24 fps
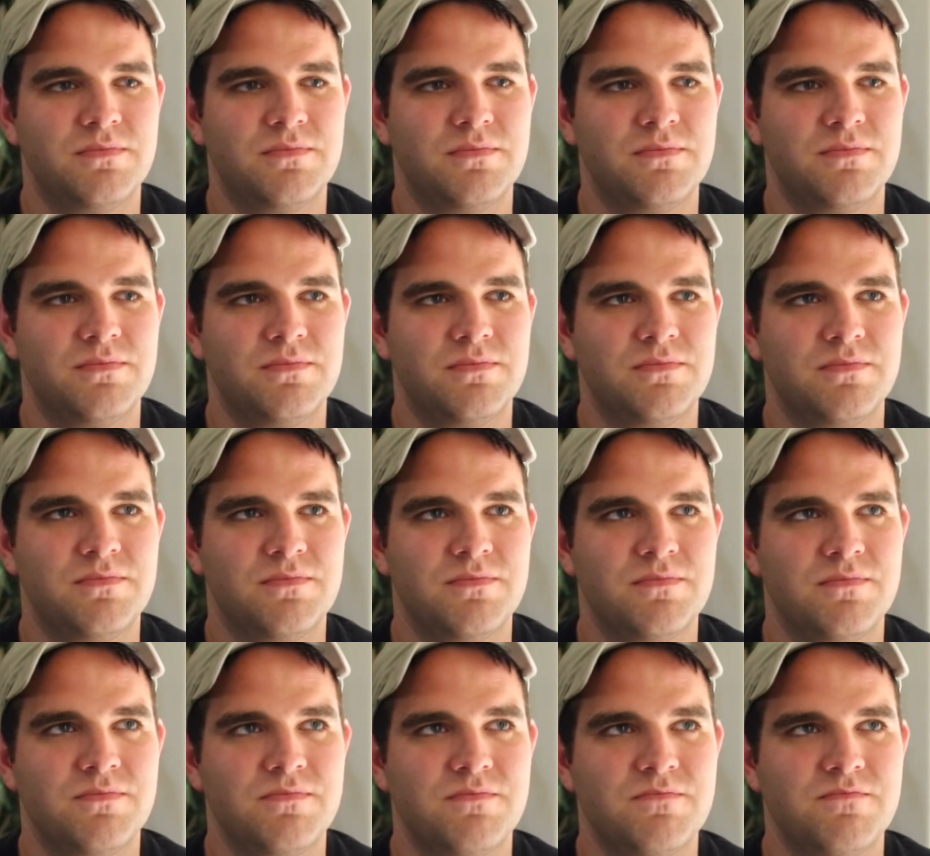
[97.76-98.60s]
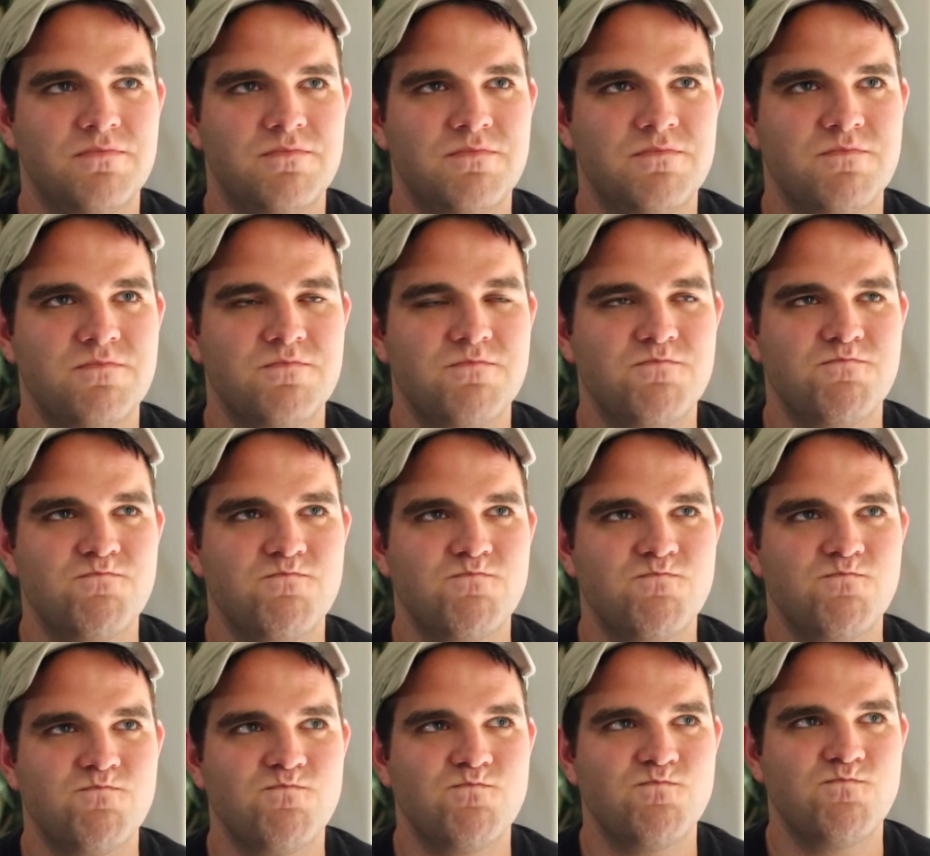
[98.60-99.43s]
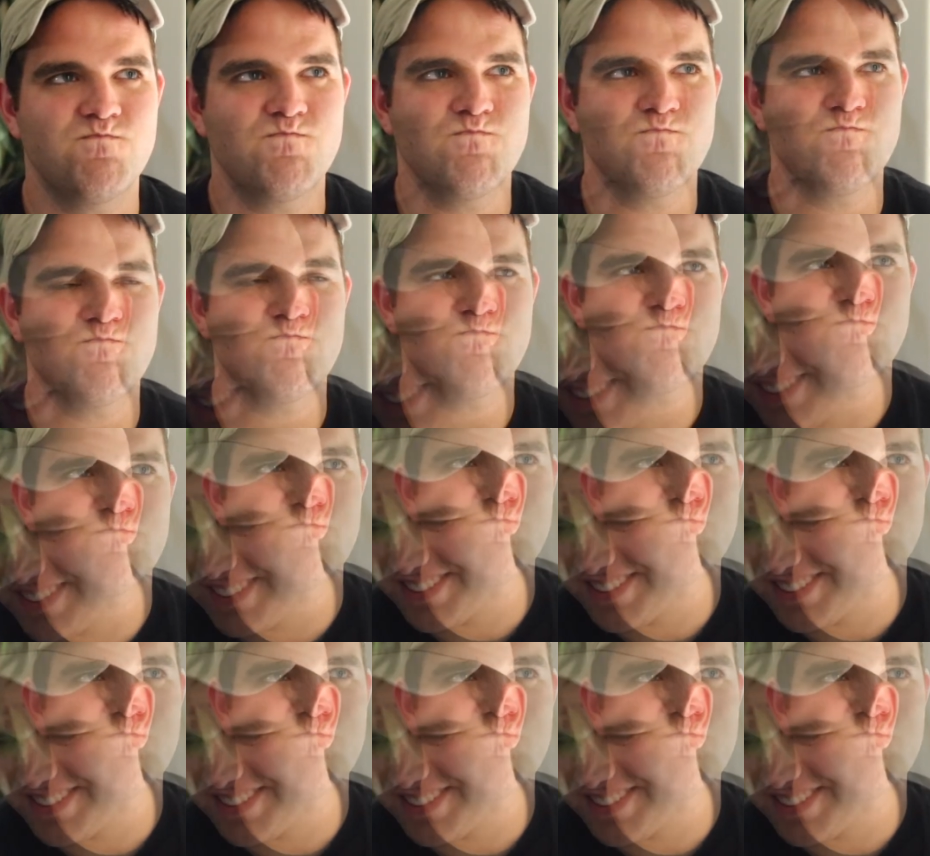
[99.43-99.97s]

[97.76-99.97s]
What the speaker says: [no speech]